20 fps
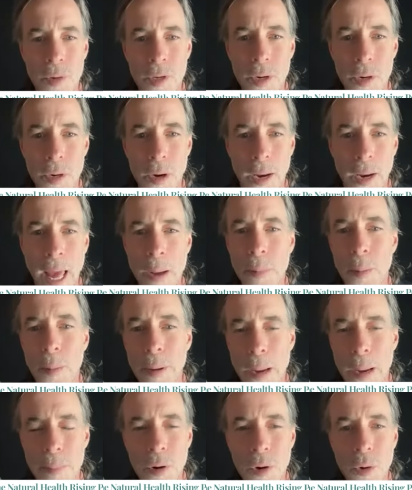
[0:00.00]
label
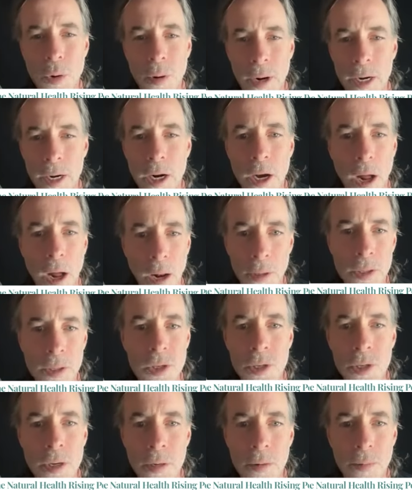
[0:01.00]
people who were in
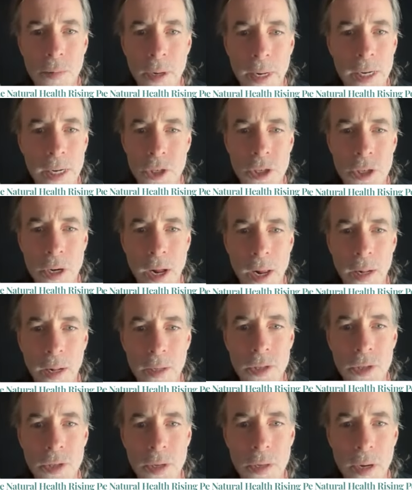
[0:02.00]
cults, religious
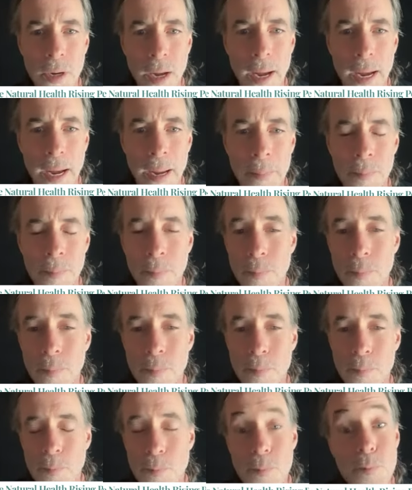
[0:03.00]
cults,
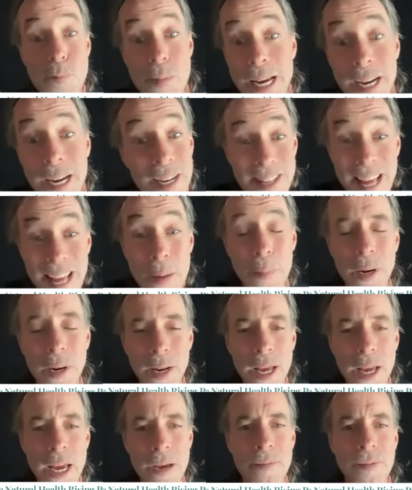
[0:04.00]
because they
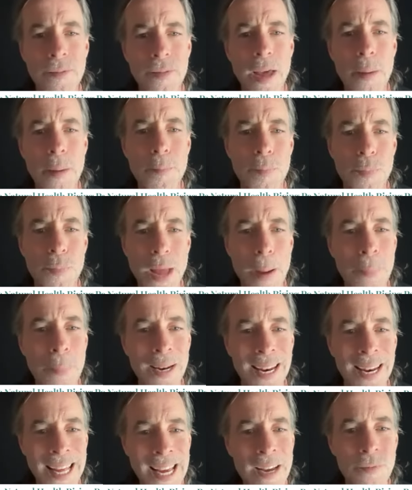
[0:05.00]
believe
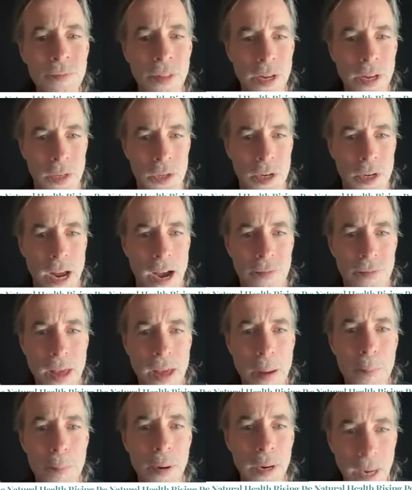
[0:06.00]
this stuff. They
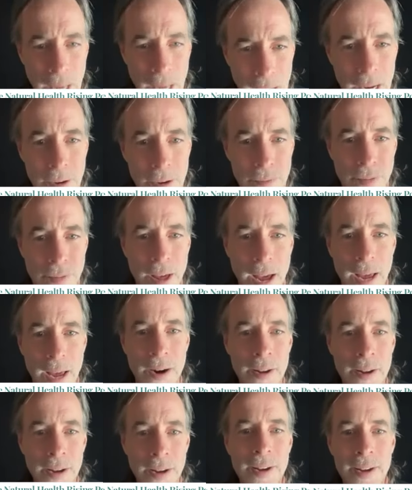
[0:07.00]
believe that
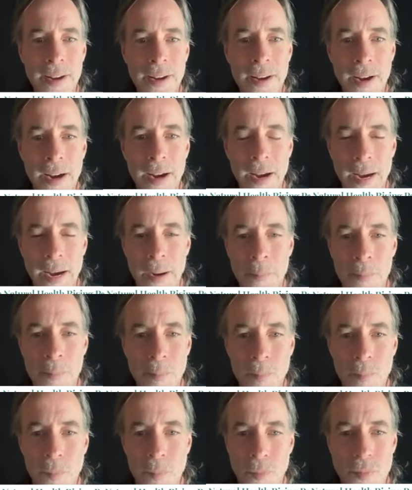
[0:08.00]

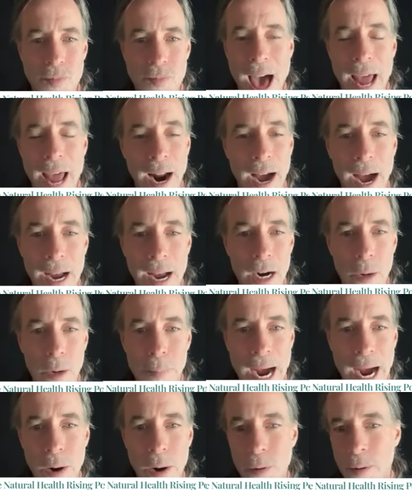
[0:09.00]
that higher
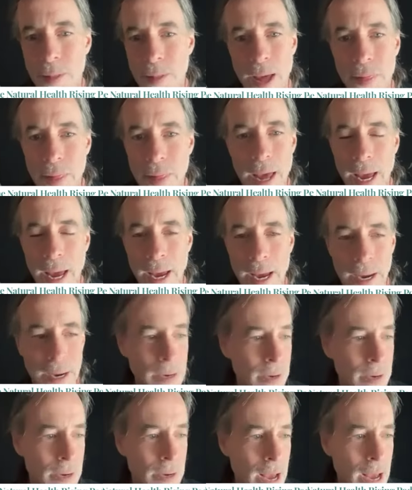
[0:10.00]
power that they
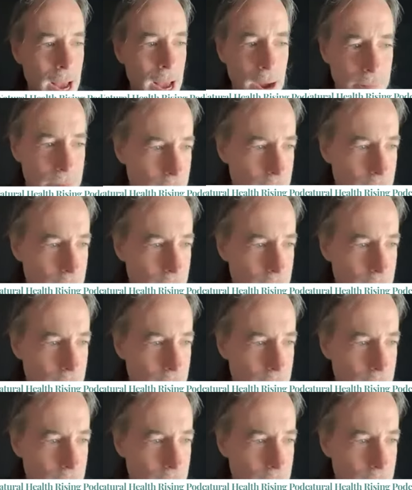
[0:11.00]
have their